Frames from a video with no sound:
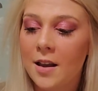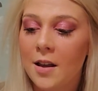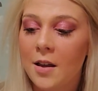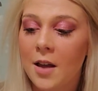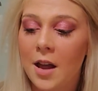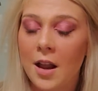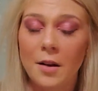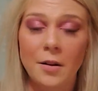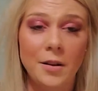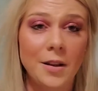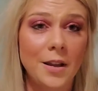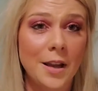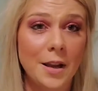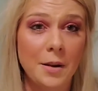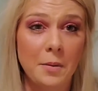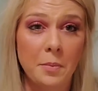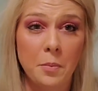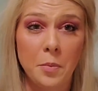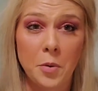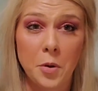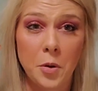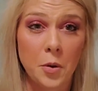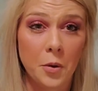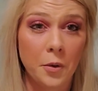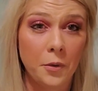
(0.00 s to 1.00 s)
and again,
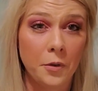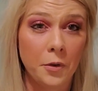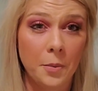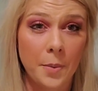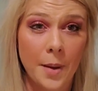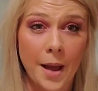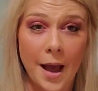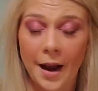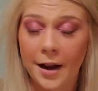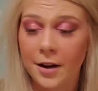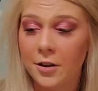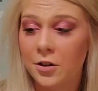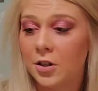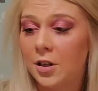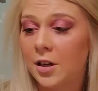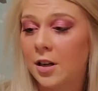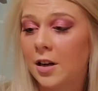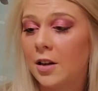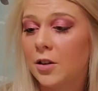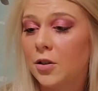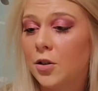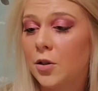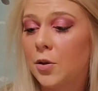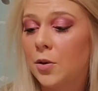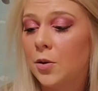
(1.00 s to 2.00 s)
beautiful packaging,
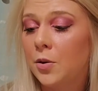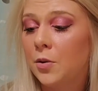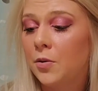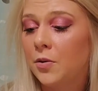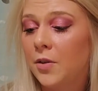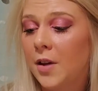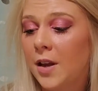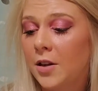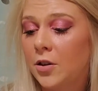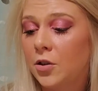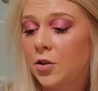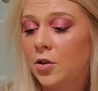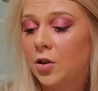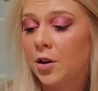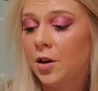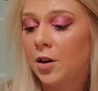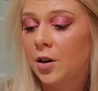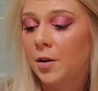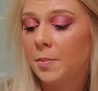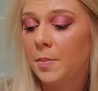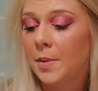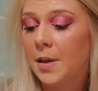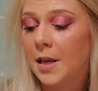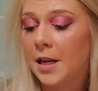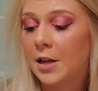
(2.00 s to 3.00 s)
Too Faced Sugar
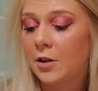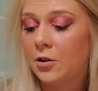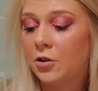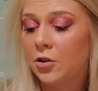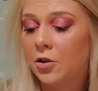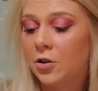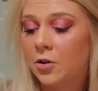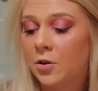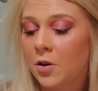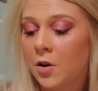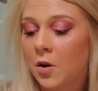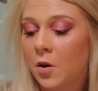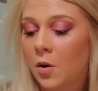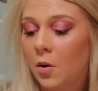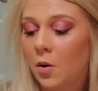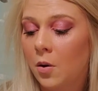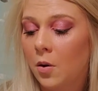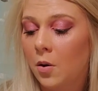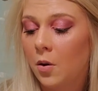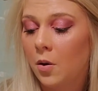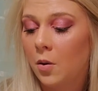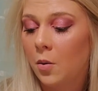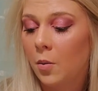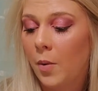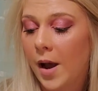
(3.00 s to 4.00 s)
Peach
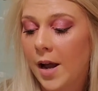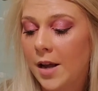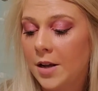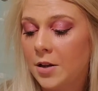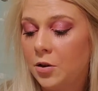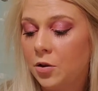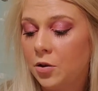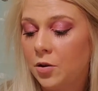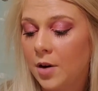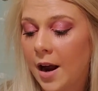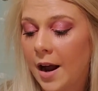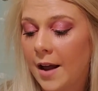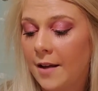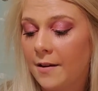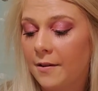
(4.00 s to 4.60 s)
Wet and Dry